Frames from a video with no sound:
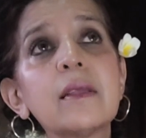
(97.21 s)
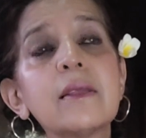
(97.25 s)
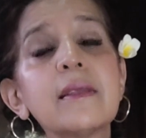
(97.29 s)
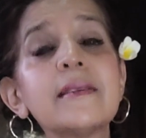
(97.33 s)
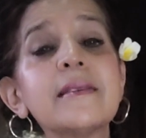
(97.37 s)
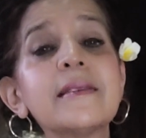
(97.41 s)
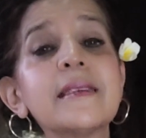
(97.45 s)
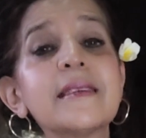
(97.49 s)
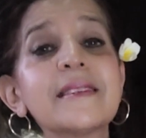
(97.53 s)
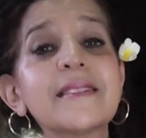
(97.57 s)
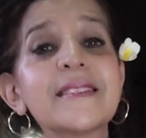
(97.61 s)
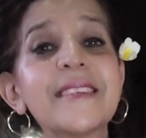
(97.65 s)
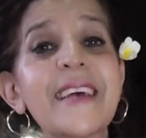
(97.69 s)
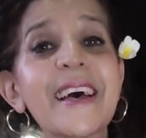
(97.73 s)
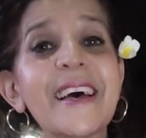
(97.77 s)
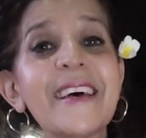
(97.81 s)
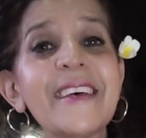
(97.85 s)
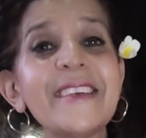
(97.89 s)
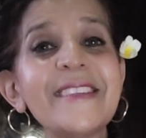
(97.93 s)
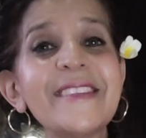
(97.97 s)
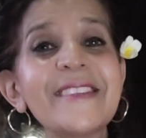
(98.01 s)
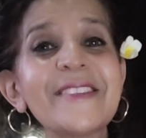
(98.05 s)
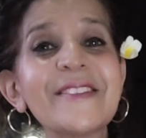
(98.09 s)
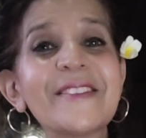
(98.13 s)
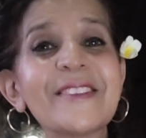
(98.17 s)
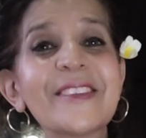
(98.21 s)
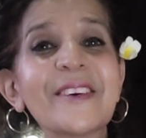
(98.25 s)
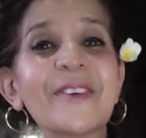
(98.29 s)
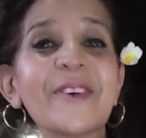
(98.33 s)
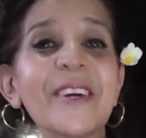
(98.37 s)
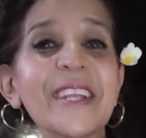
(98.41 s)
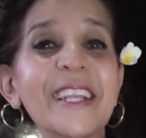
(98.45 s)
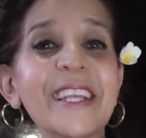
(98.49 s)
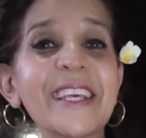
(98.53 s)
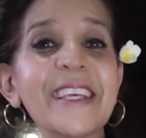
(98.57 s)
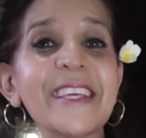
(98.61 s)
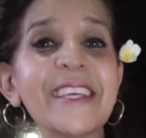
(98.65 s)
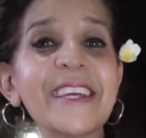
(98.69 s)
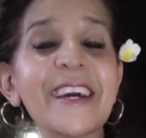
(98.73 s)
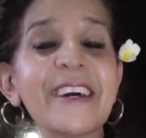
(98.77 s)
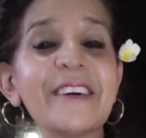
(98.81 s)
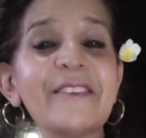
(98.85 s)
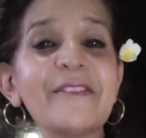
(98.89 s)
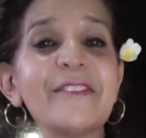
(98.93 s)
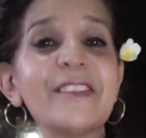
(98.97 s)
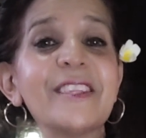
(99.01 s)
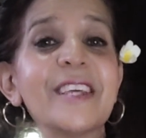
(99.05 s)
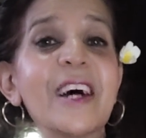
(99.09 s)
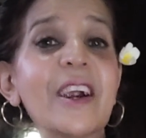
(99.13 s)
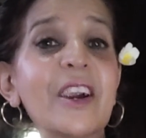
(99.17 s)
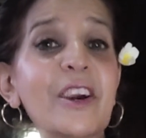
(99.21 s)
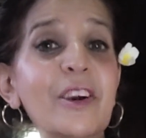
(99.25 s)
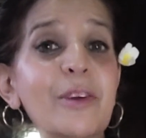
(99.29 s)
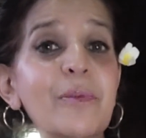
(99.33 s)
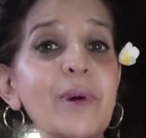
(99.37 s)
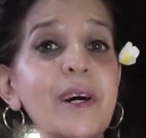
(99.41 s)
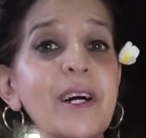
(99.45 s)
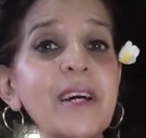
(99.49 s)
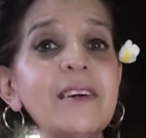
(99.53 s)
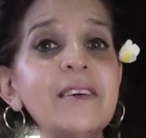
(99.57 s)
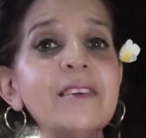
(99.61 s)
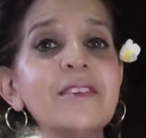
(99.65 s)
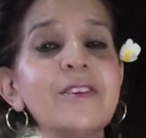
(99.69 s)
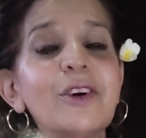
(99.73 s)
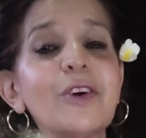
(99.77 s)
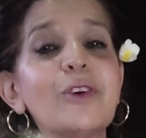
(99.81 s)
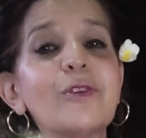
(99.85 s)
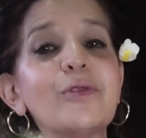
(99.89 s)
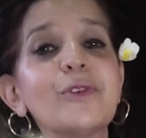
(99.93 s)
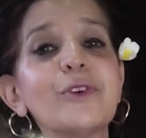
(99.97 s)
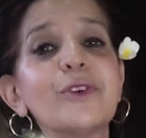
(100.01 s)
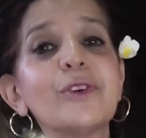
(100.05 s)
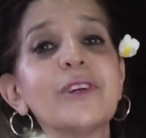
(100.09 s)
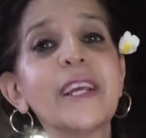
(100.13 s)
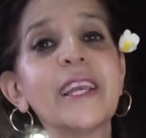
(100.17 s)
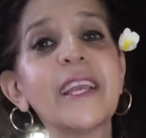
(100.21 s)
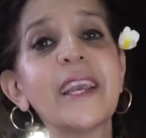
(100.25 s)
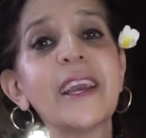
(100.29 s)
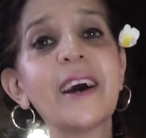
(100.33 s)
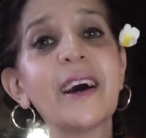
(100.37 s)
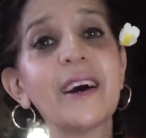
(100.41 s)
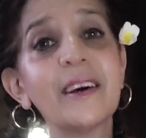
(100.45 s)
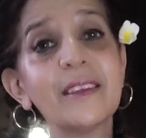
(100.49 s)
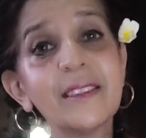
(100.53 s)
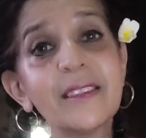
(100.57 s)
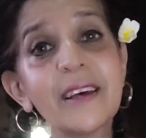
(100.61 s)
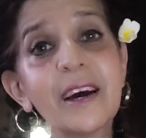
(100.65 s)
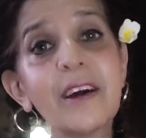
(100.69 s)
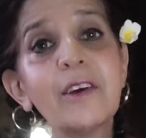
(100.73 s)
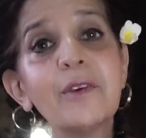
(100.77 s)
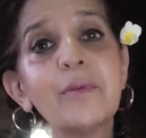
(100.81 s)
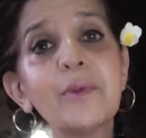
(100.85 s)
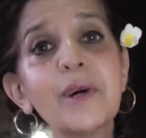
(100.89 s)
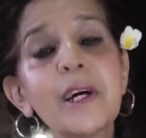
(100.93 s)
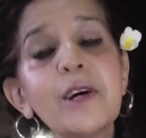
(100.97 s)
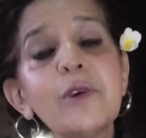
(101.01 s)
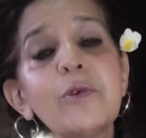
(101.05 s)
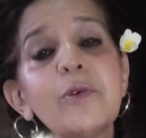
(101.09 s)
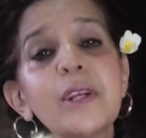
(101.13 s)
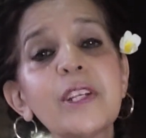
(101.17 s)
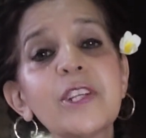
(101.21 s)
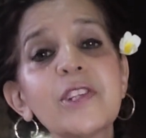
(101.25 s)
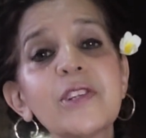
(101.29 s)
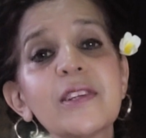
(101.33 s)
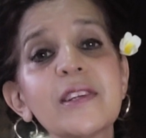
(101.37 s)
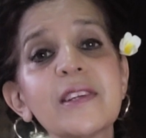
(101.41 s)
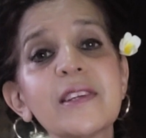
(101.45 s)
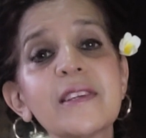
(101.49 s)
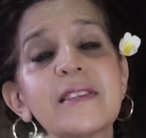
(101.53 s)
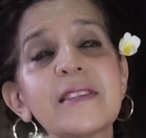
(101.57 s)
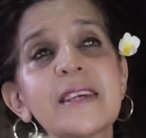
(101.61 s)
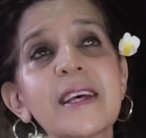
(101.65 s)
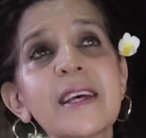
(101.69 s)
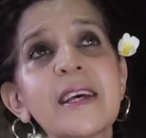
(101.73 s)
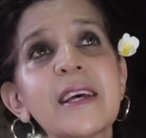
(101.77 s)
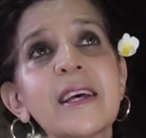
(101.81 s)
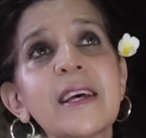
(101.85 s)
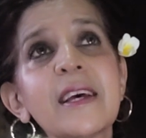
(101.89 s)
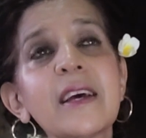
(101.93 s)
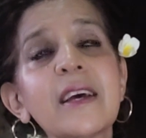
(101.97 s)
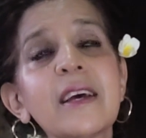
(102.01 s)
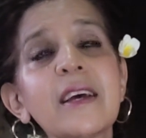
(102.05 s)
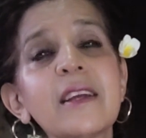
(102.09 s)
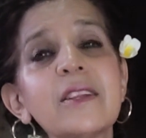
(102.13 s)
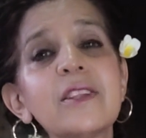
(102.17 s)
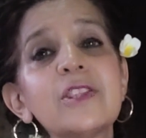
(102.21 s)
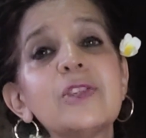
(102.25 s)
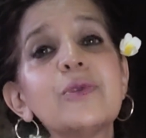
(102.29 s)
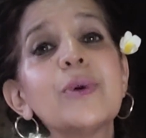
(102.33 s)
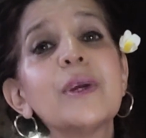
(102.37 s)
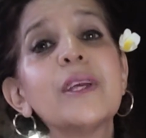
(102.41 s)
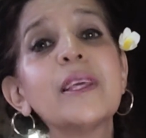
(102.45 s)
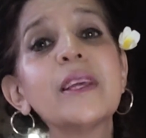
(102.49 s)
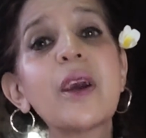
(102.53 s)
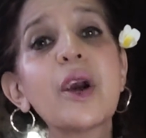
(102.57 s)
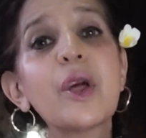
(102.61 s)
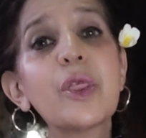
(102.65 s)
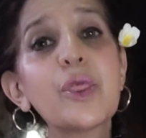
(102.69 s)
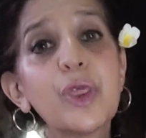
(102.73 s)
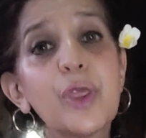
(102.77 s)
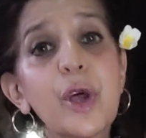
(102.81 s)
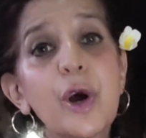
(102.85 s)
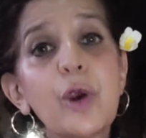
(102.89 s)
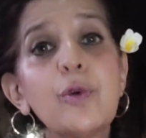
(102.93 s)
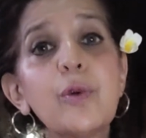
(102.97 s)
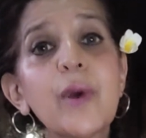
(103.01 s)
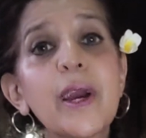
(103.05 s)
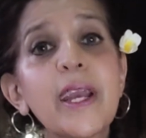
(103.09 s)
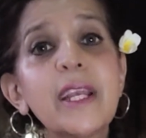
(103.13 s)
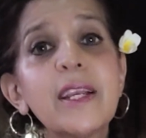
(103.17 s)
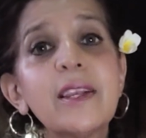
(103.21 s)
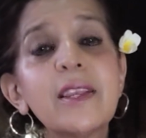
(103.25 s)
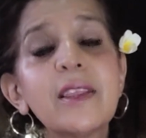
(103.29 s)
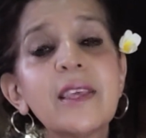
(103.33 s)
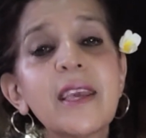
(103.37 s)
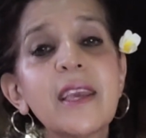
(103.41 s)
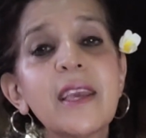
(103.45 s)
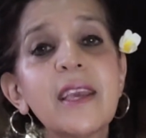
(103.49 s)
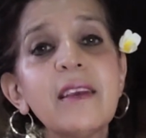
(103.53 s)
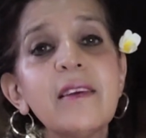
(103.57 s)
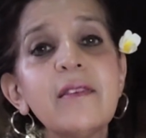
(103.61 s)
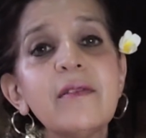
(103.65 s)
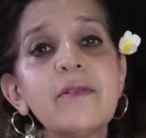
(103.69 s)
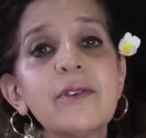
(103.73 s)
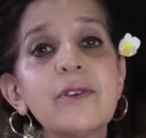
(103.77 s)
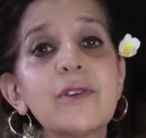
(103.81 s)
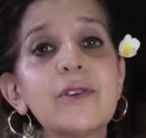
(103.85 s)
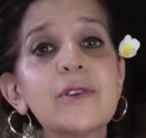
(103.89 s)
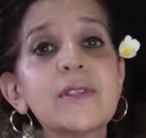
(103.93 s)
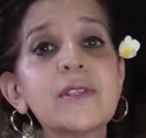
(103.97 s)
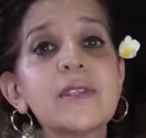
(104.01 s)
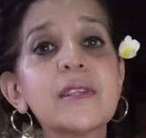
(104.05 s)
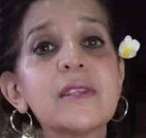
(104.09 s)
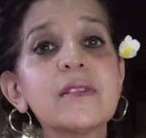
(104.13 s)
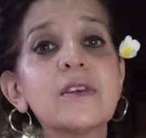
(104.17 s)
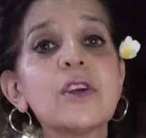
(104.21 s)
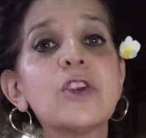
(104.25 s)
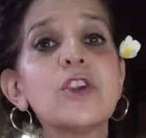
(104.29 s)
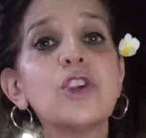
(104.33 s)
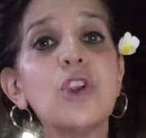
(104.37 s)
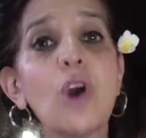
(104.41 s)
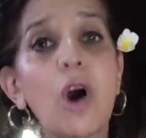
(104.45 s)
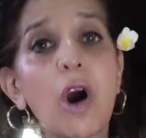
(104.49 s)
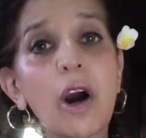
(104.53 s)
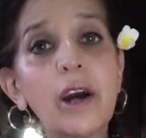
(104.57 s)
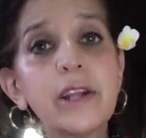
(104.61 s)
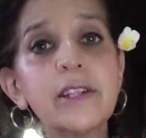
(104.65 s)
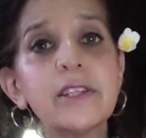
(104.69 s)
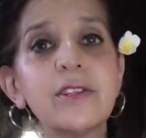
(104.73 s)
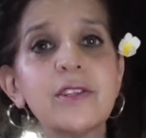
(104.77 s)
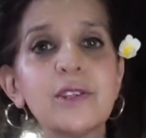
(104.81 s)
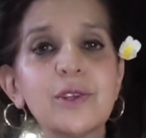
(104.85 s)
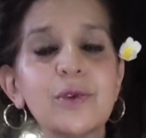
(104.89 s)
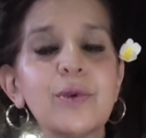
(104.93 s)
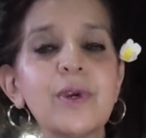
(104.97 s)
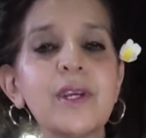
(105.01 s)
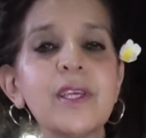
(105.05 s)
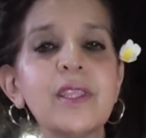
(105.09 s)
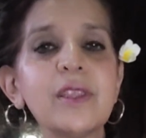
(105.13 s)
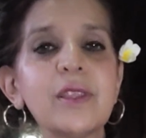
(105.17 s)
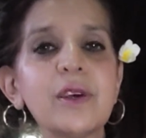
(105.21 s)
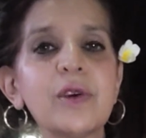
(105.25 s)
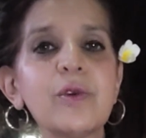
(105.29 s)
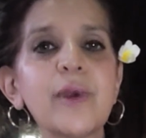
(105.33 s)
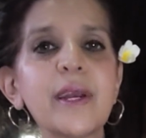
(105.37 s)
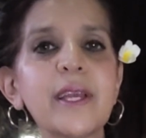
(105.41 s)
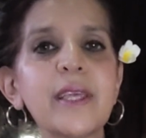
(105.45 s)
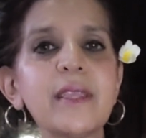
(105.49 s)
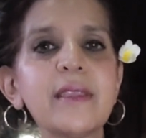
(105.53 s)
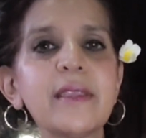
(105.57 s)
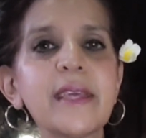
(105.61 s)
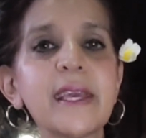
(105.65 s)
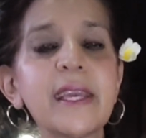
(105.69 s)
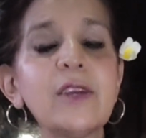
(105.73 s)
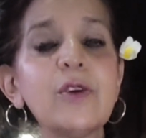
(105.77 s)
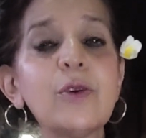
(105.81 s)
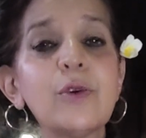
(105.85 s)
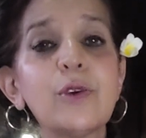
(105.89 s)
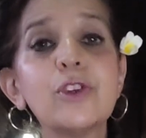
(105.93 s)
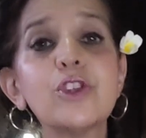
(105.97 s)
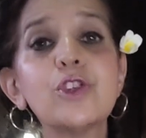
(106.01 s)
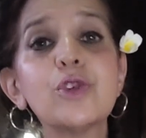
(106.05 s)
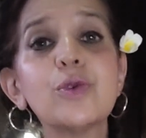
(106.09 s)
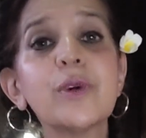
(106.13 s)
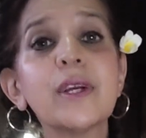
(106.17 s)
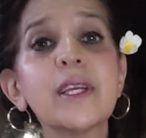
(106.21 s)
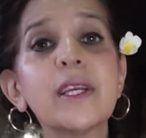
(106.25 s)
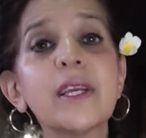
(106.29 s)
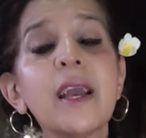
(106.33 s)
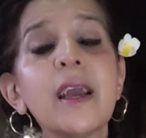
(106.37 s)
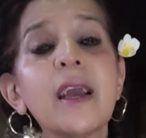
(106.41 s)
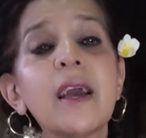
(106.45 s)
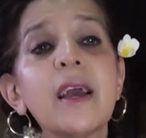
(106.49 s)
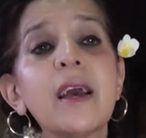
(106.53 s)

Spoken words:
success or the winning of dharma over adharma, which is doing the right thing versus not doing the right thing or doing